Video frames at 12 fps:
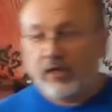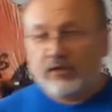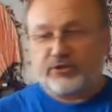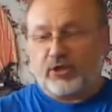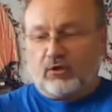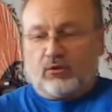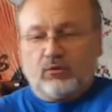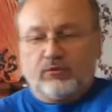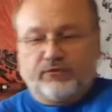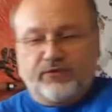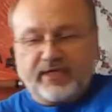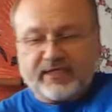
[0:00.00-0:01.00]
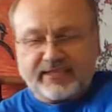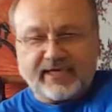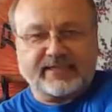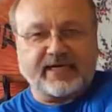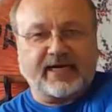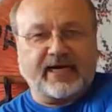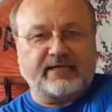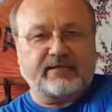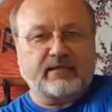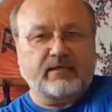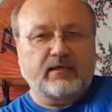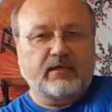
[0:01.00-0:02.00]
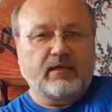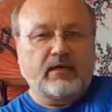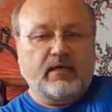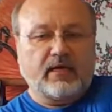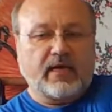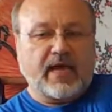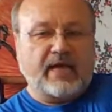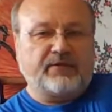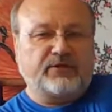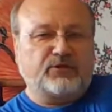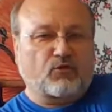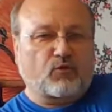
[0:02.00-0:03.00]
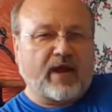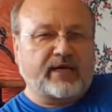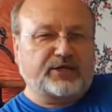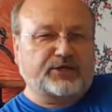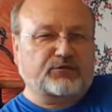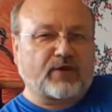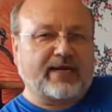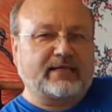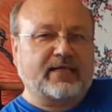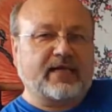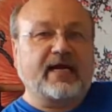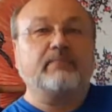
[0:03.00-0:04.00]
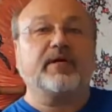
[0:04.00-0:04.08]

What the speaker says: So this gets cut and the direct straight line